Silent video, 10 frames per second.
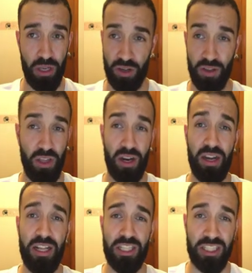You're, they're
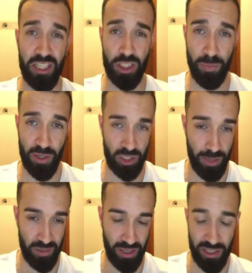gonna need six spell
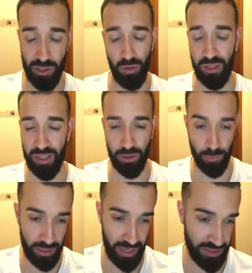trap negates. No deck in
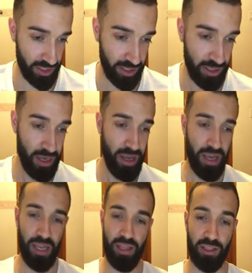the world has that.
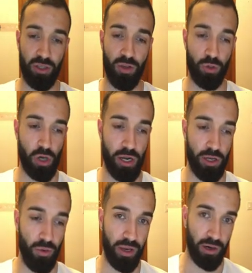And until you draw your
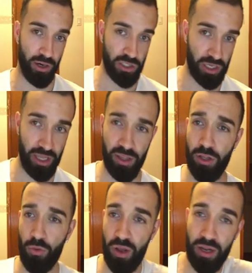UA cards, and
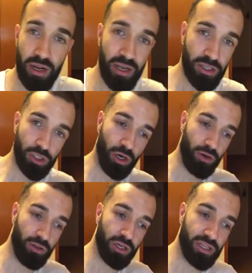then you win.
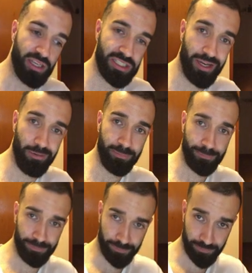So look at this now.
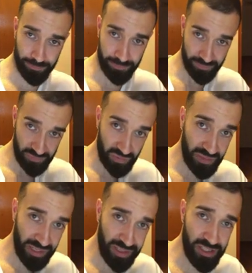
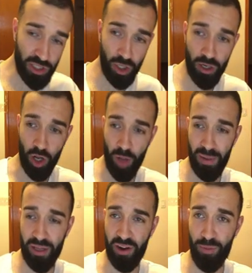He's gotten called
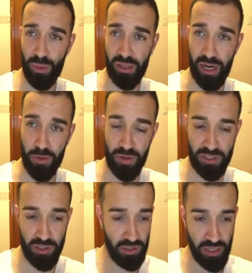by the grandmother down a
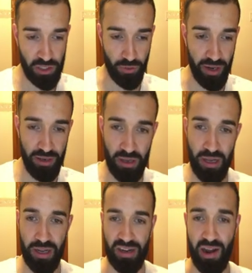wrestler. That was great.
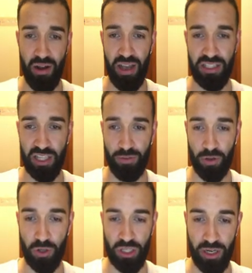Now I still have
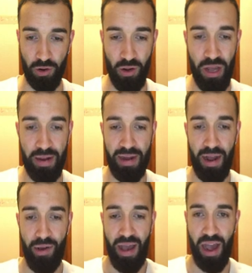the crescendo.
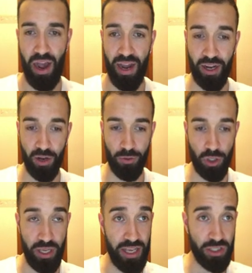Now I, I could
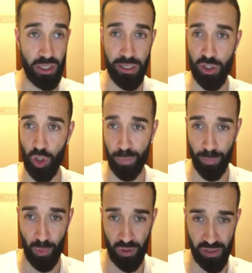easily
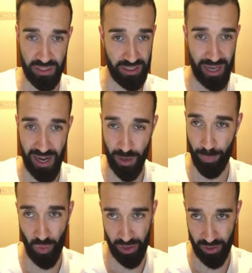super Poly's entire
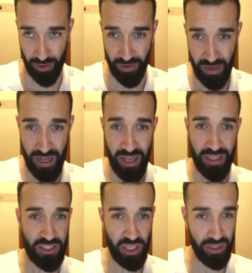board here,
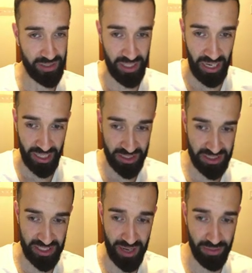still attack,
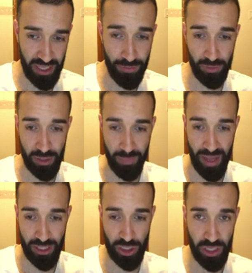save the evenly
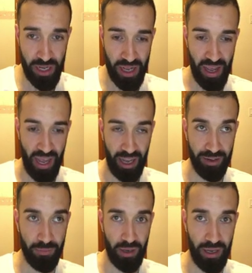matched,
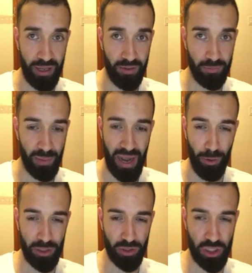and uh, but
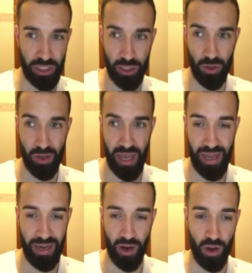I want the crescendo
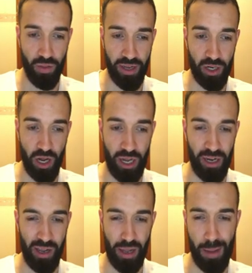and all that
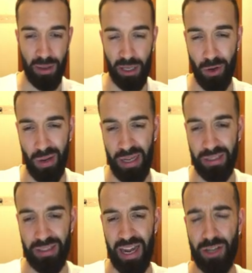gone. I'm like, you know what?
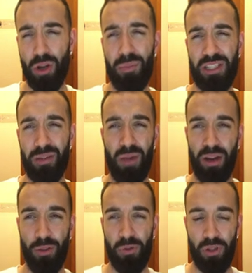I just want like
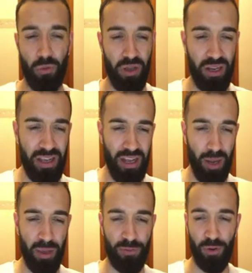mine on the field and win.
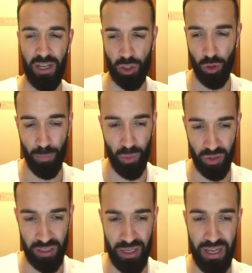I'm like, forget super
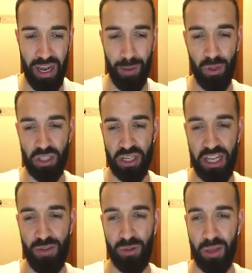Poly. I'm literally just
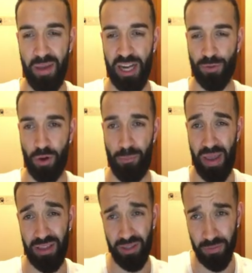gonna evenly match for a
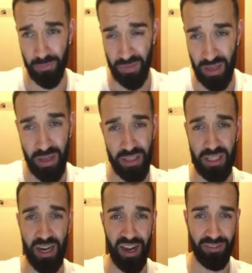bait. He's
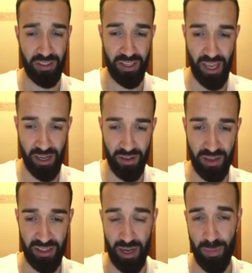gonna have to negate it,
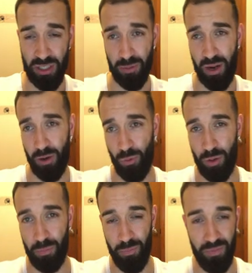and then I miss like mine and
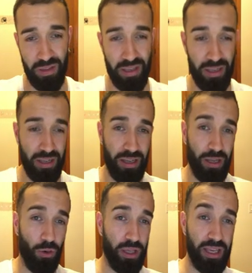win.
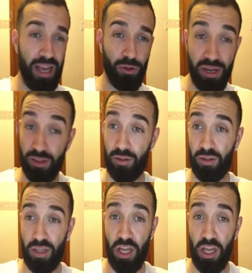He can't do anything.